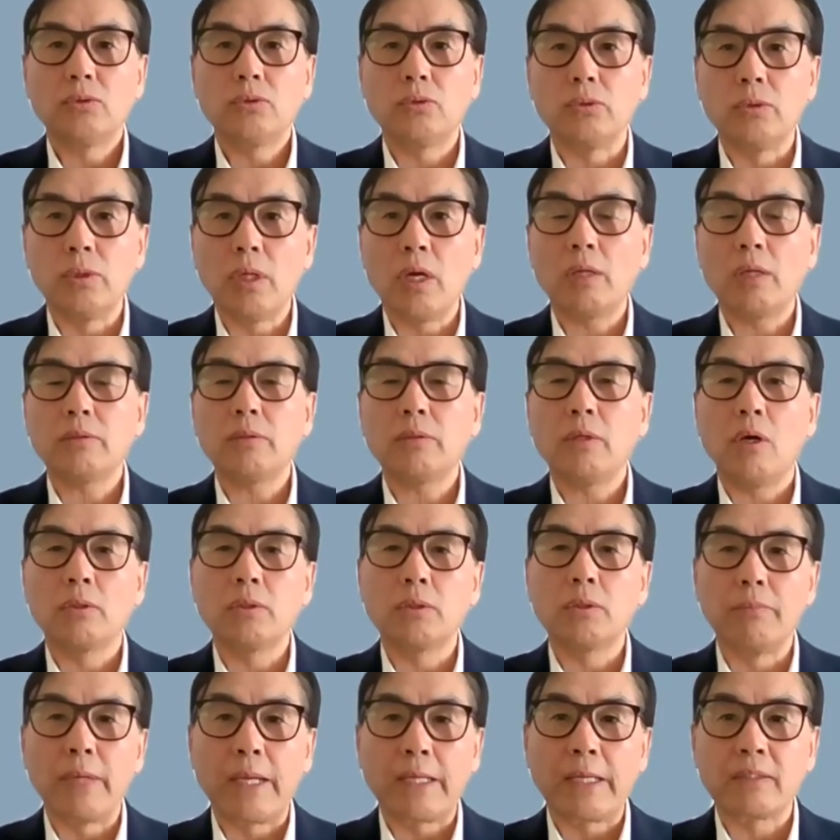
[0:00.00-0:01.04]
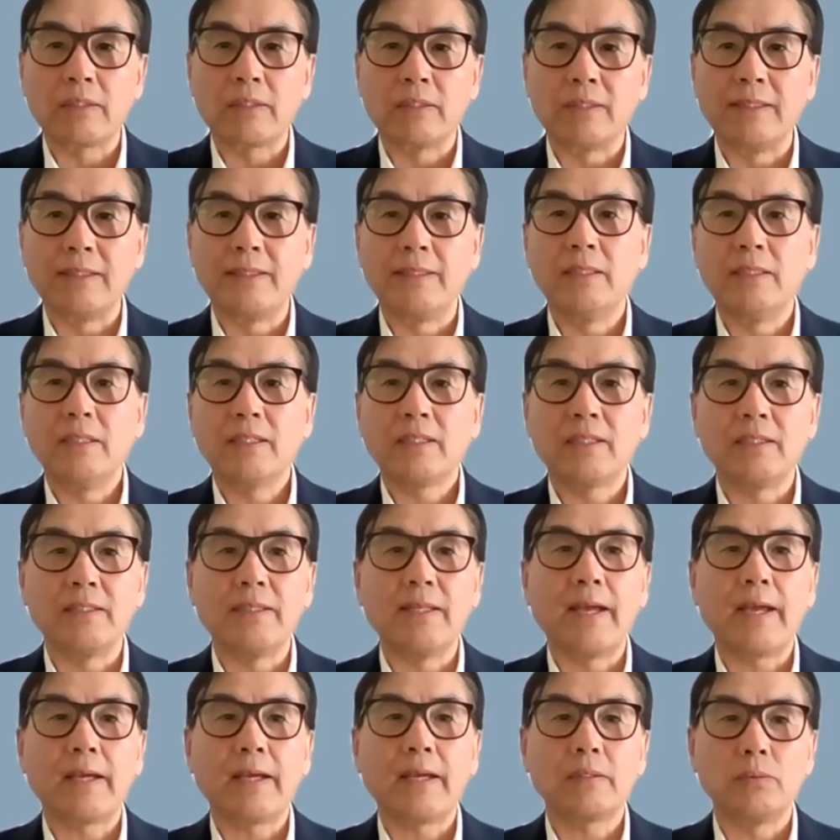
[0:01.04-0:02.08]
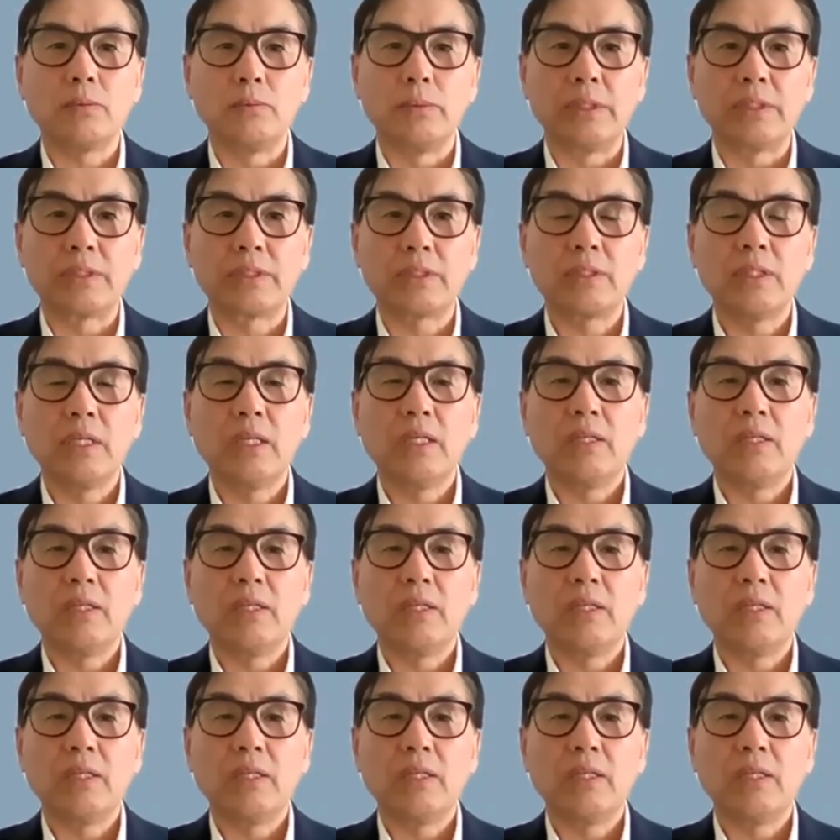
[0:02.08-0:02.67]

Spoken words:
do not automatically connect with